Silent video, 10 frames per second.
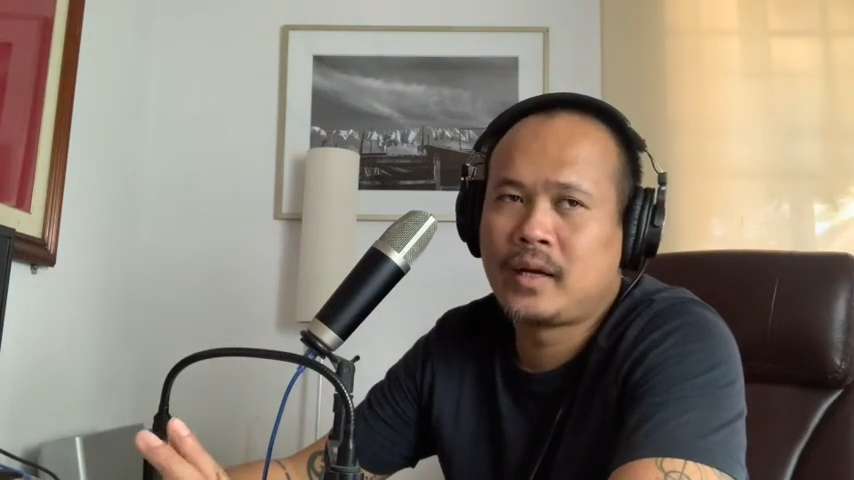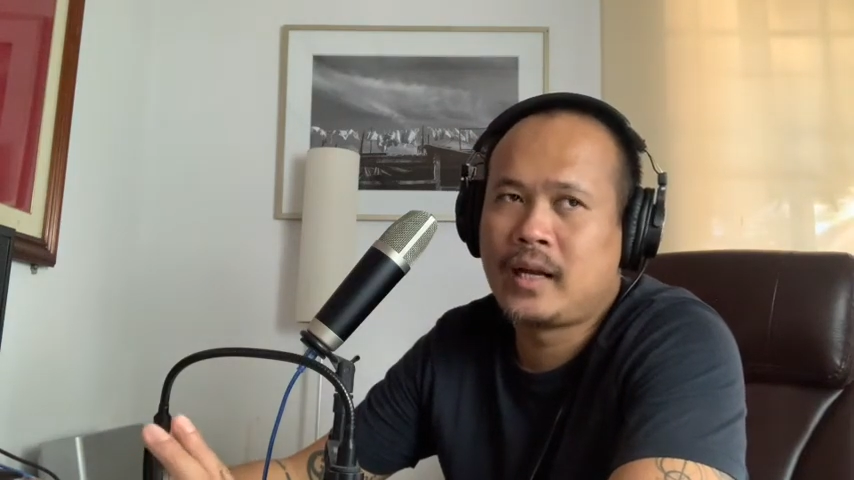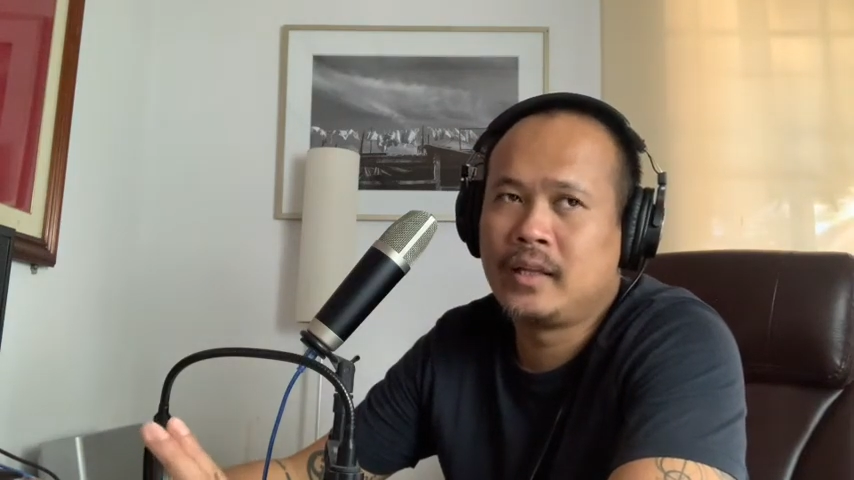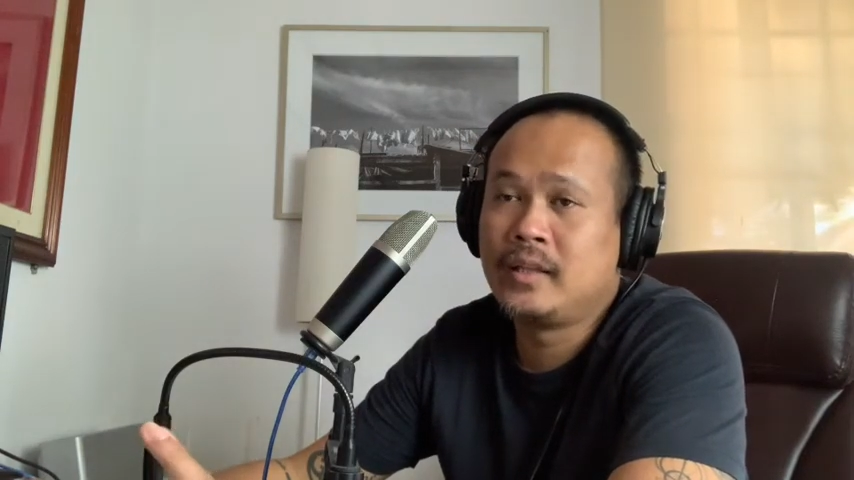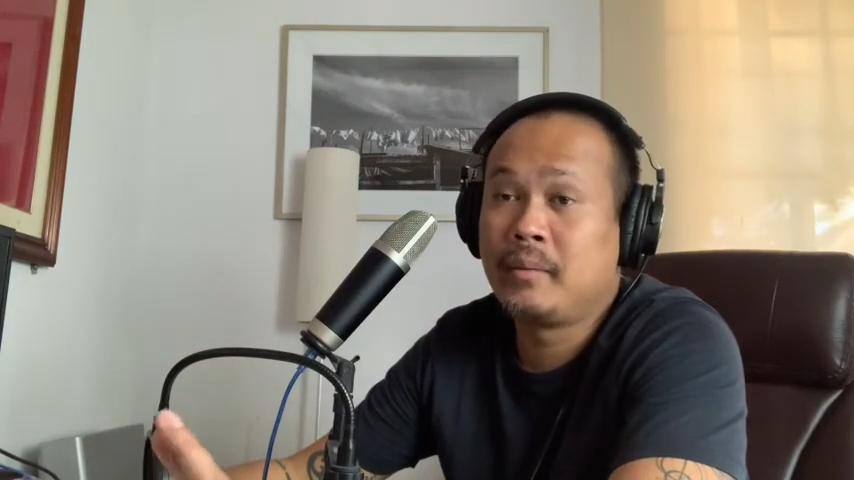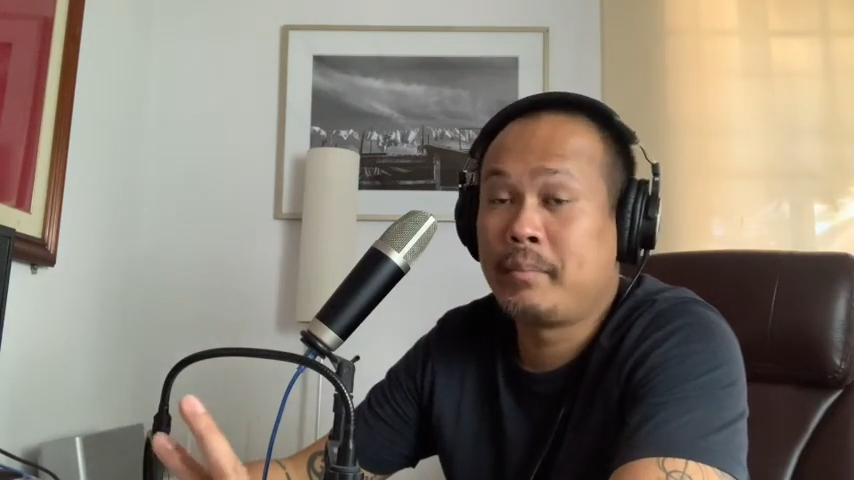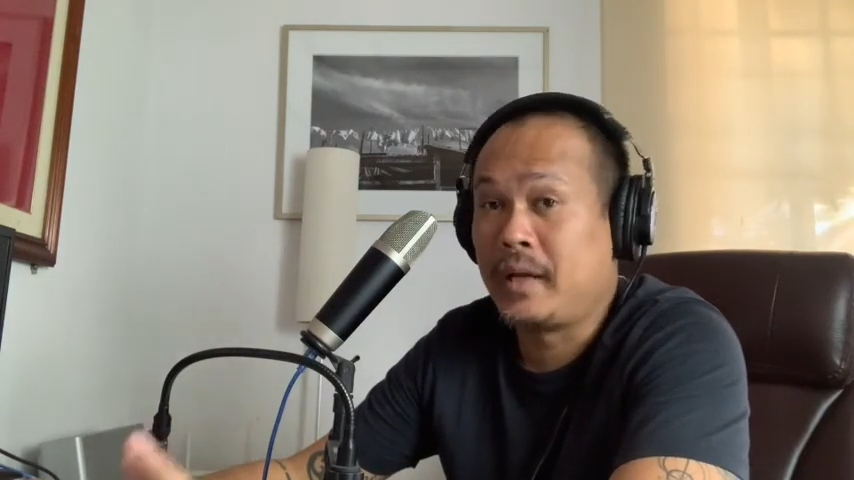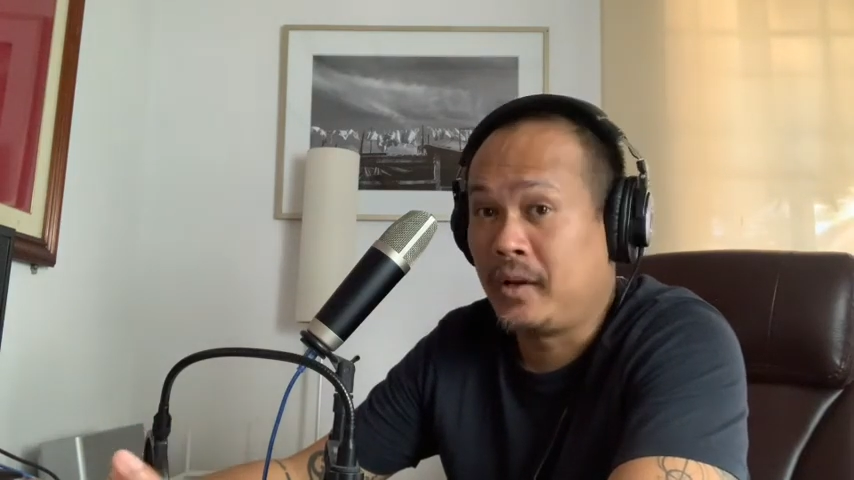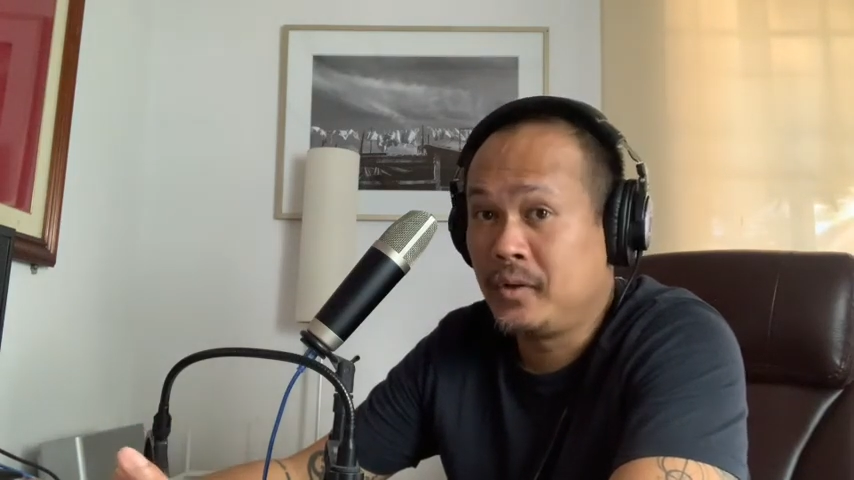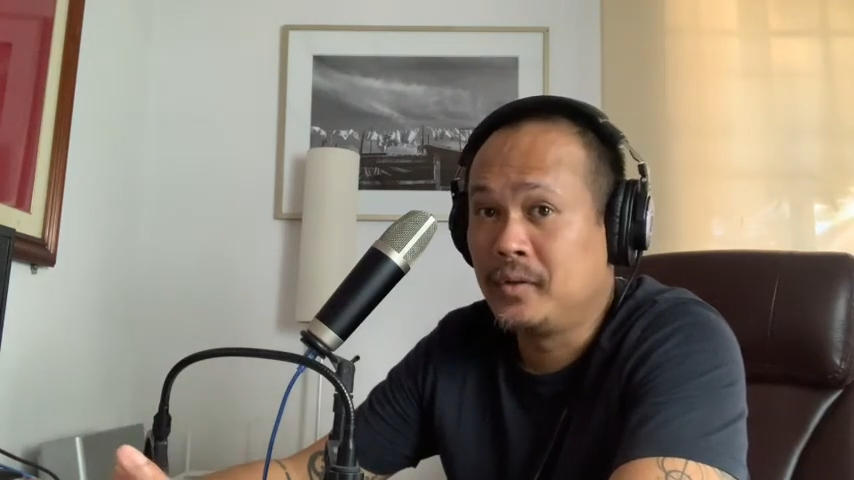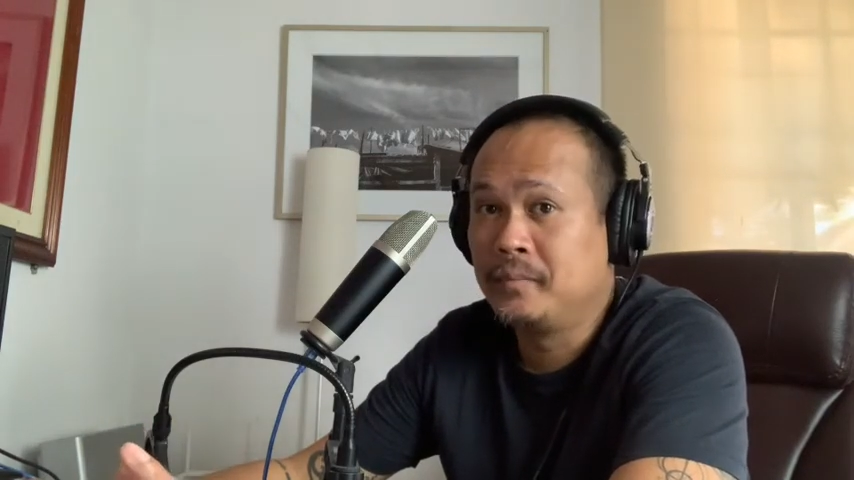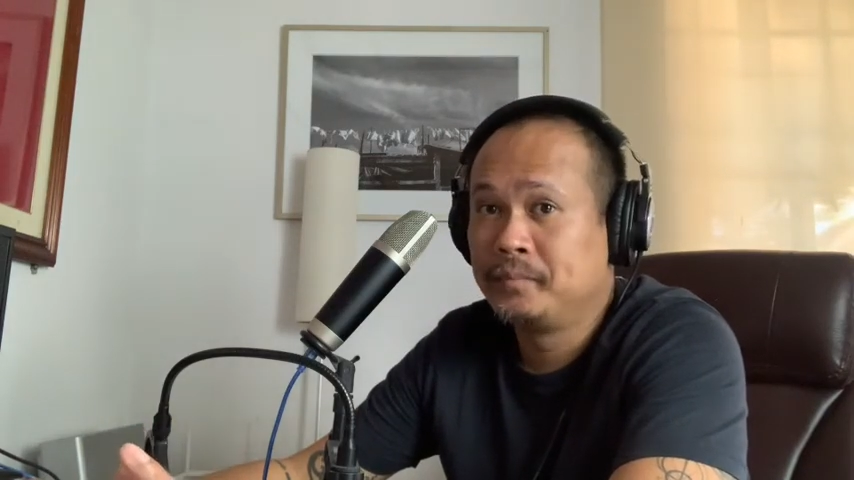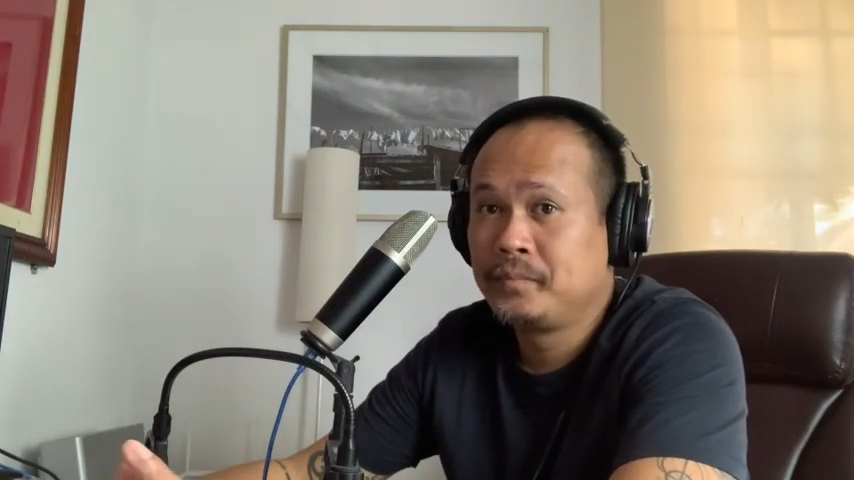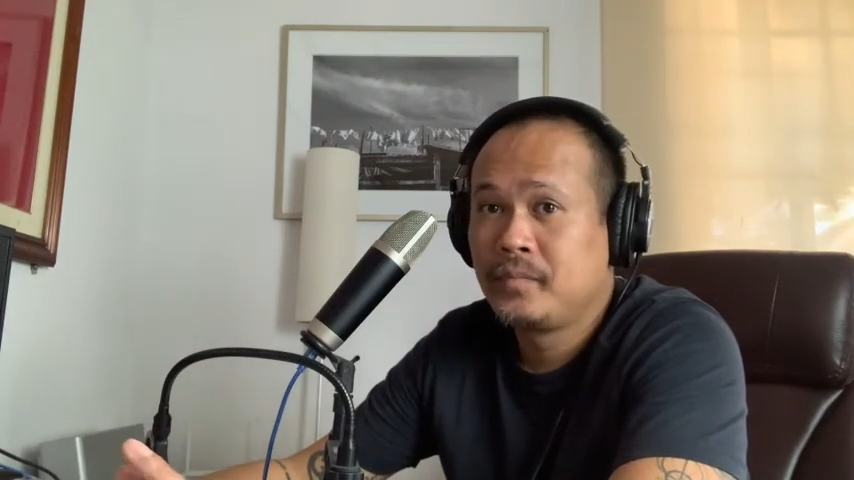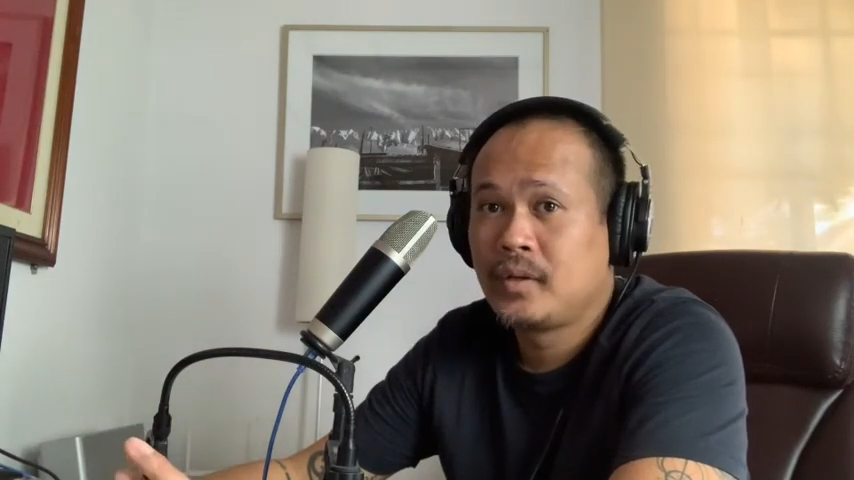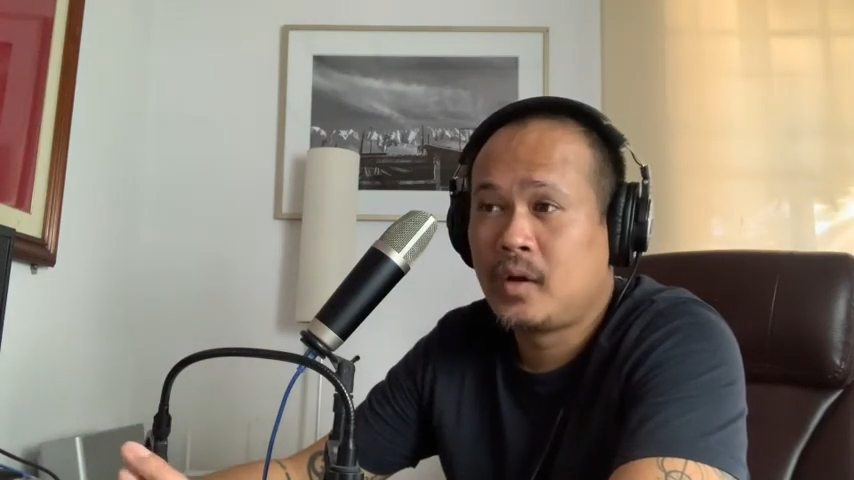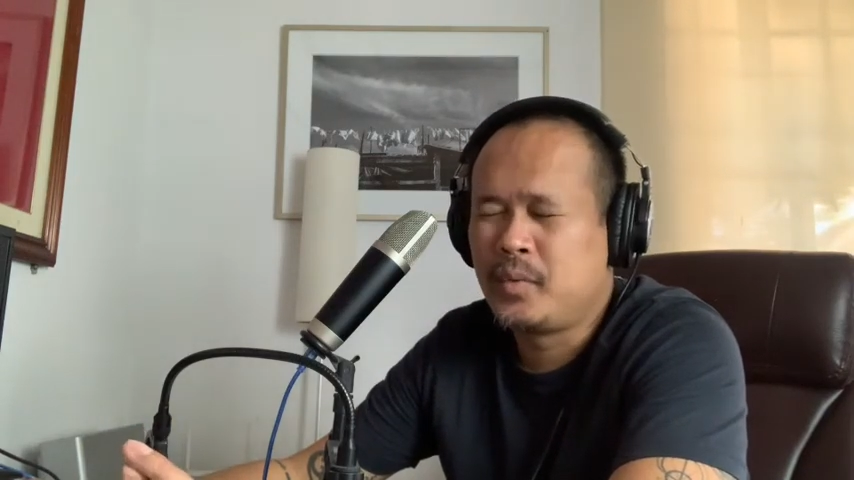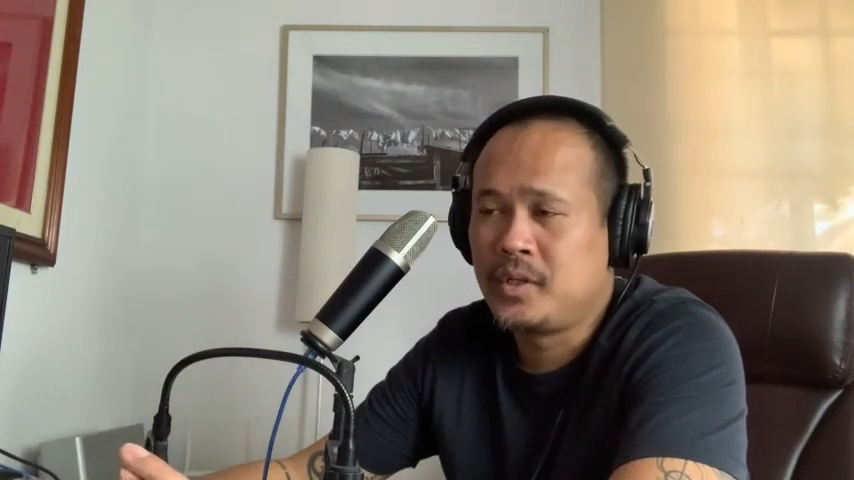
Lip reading: calendar period, which